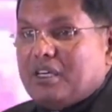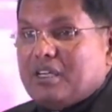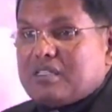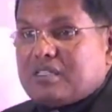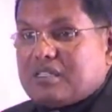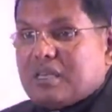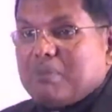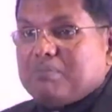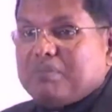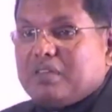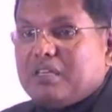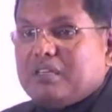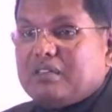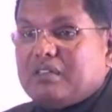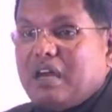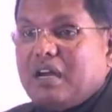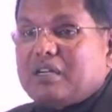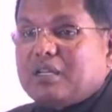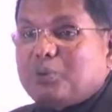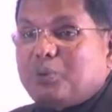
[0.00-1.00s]
is something
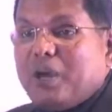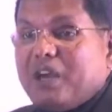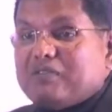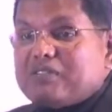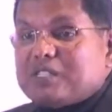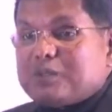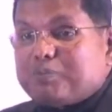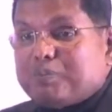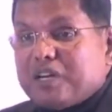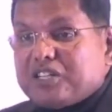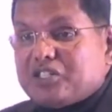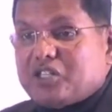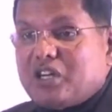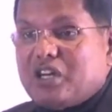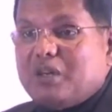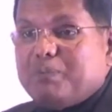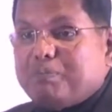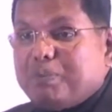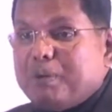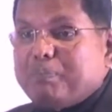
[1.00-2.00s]
that we have
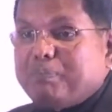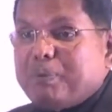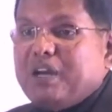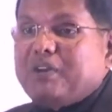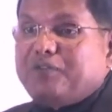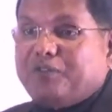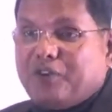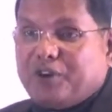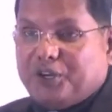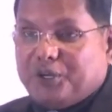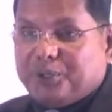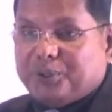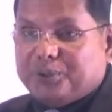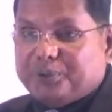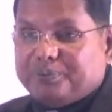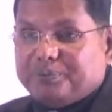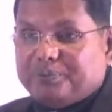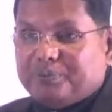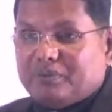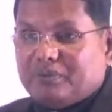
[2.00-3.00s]
specially prepared for you.
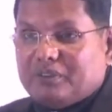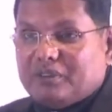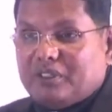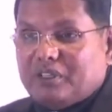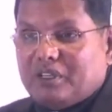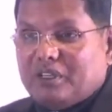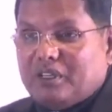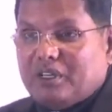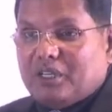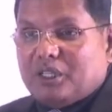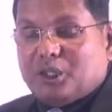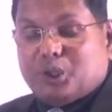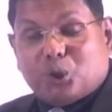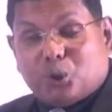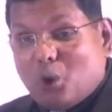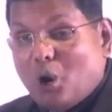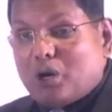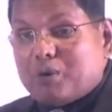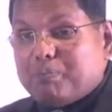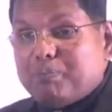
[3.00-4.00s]
Do
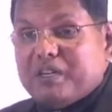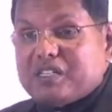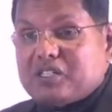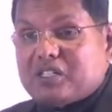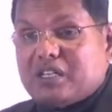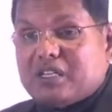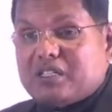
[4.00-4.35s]
not miss it.